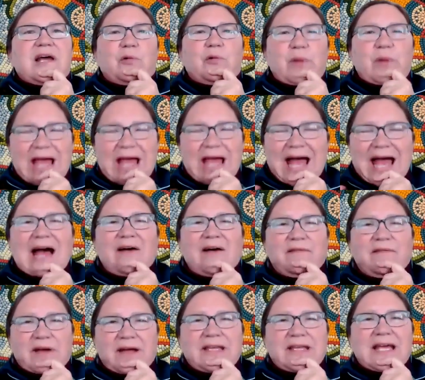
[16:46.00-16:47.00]
we
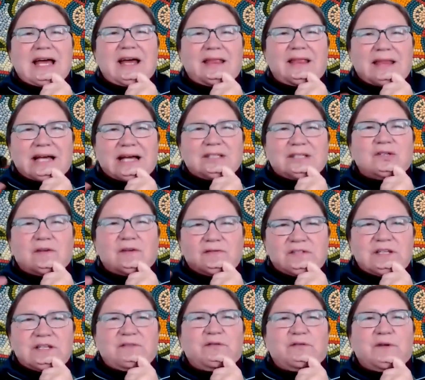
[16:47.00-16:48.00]
have, again, that sort
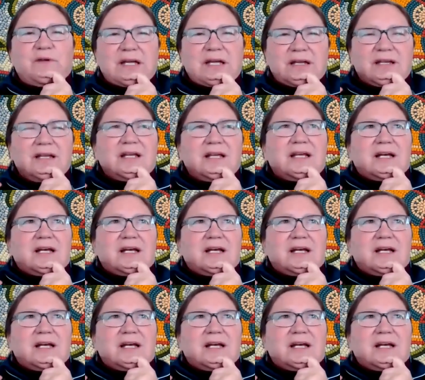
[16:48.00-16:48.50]
of different